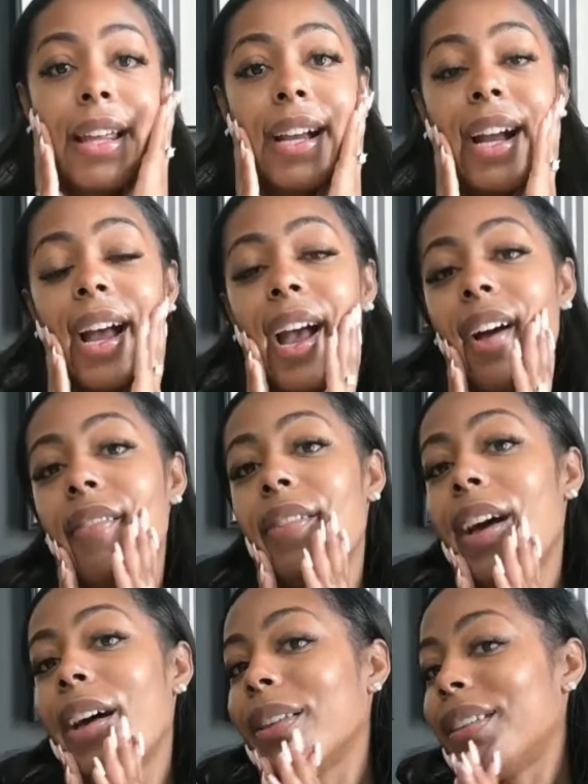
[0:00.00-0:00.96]
like I
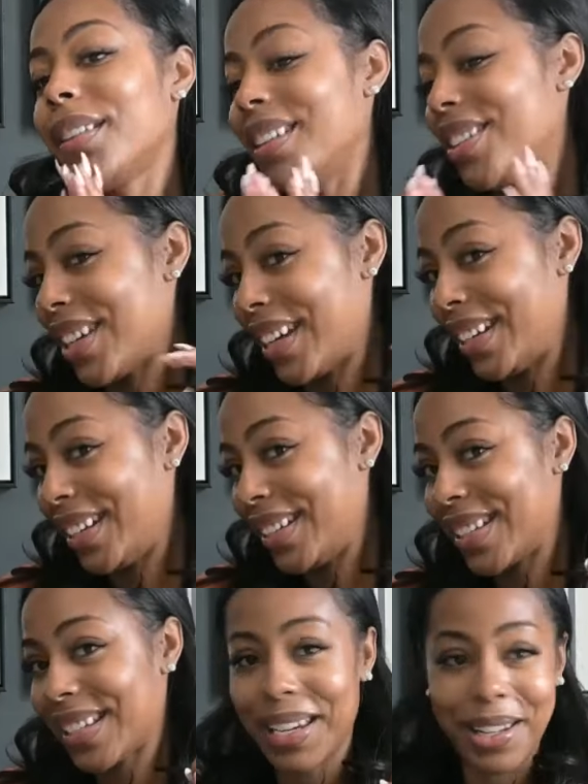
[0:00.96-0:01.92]
have healthy,
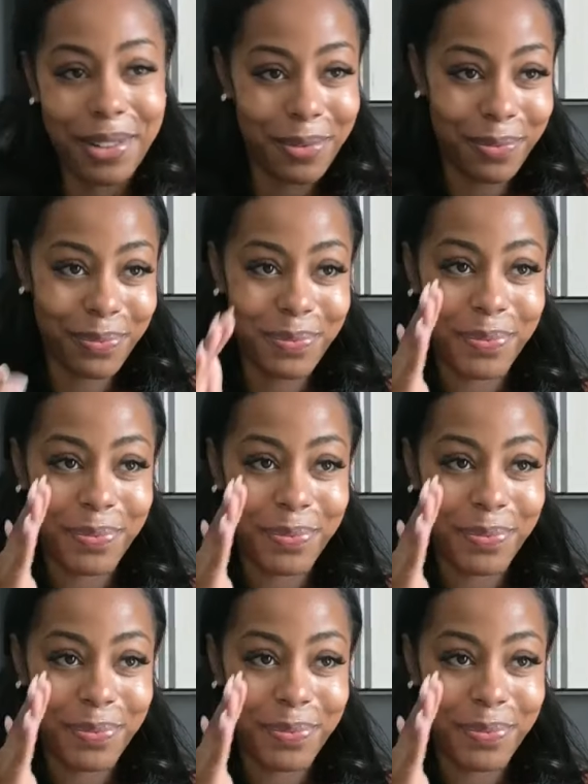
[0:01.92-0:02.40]
shiny skin.